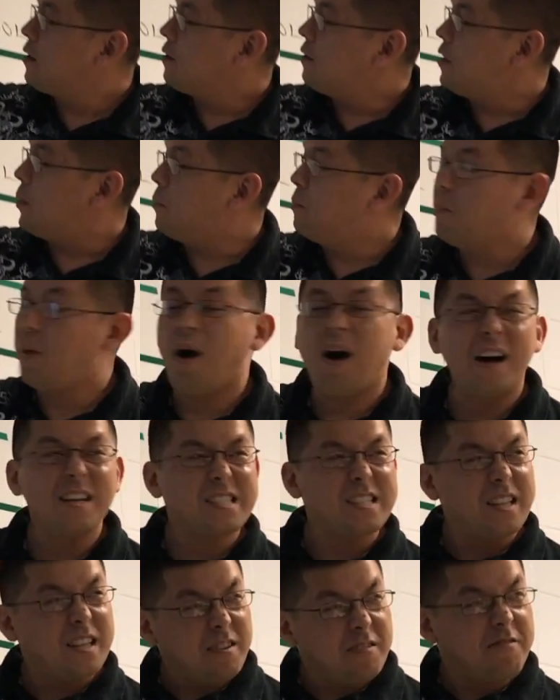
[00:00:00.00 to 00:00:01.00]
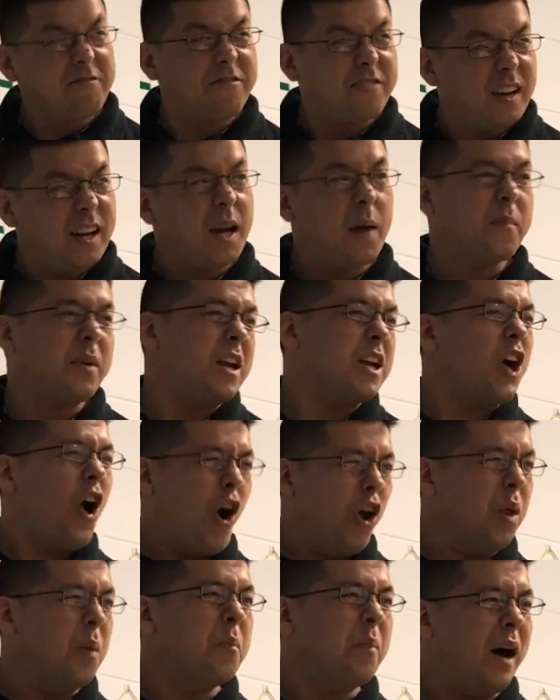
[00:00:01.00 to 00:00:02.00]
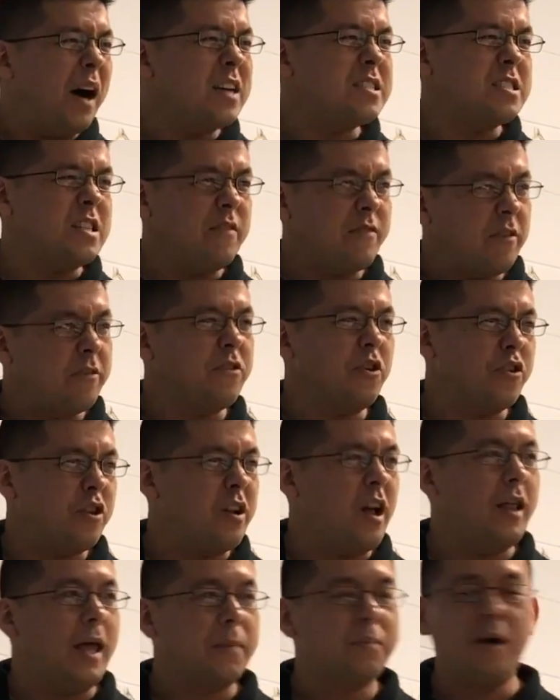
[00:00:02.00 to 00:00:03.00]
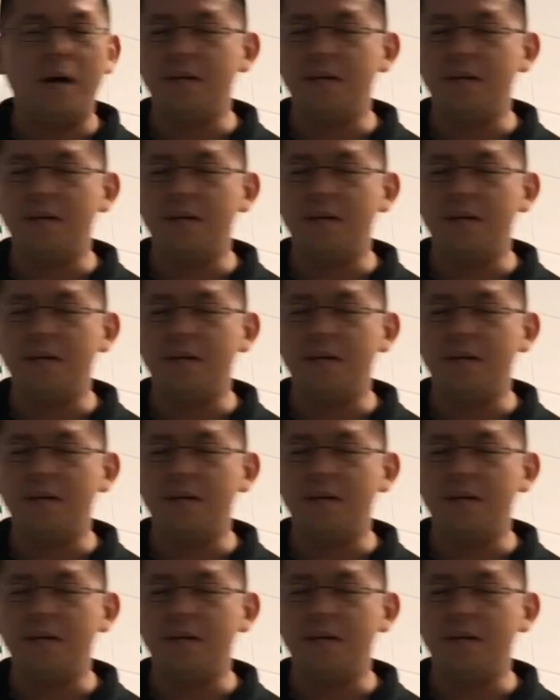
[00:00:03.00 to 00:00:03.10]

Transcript: the positive, I'm going to call them positive even though they're not like